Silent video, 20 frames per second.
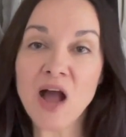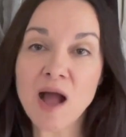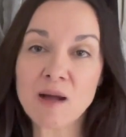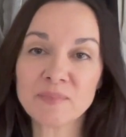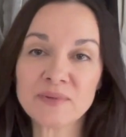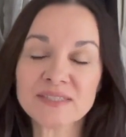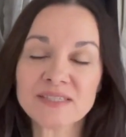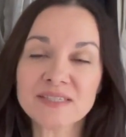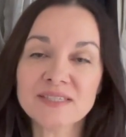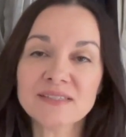
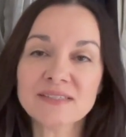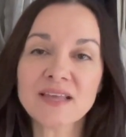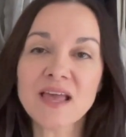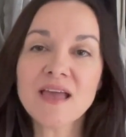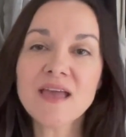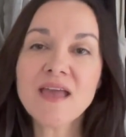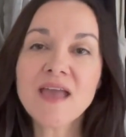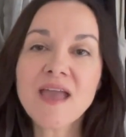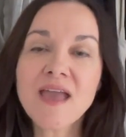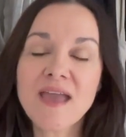opposites.
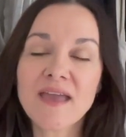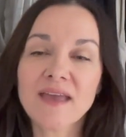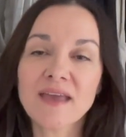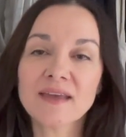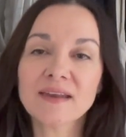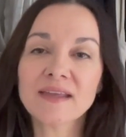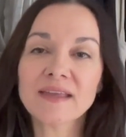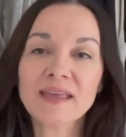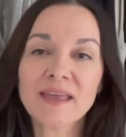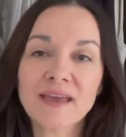
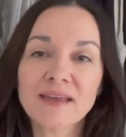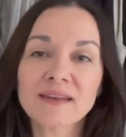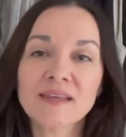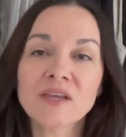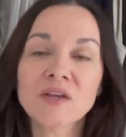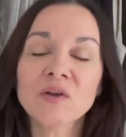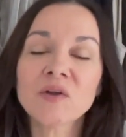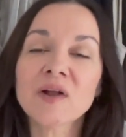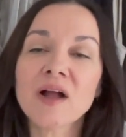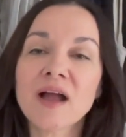And again,
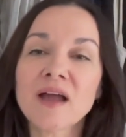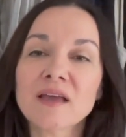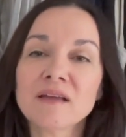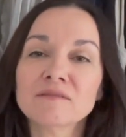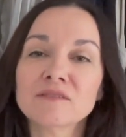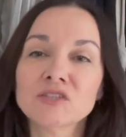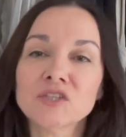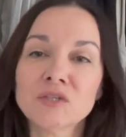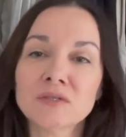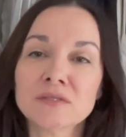here
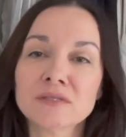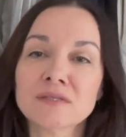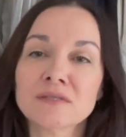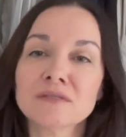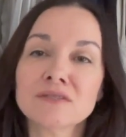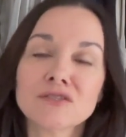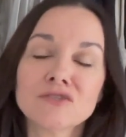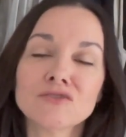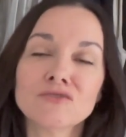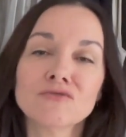I've
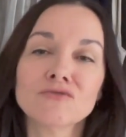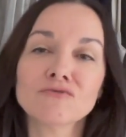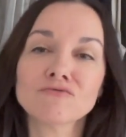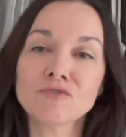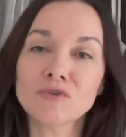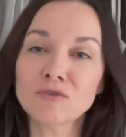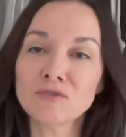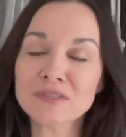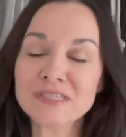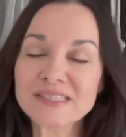chosen to
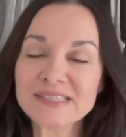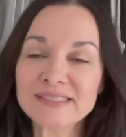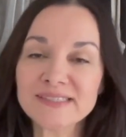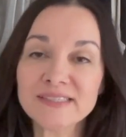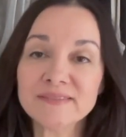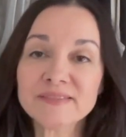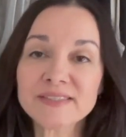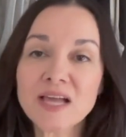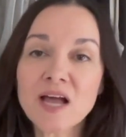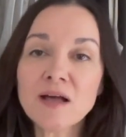roll the
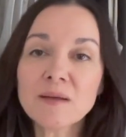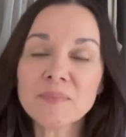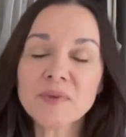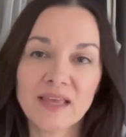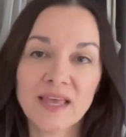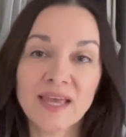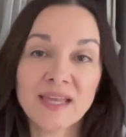sleeves up.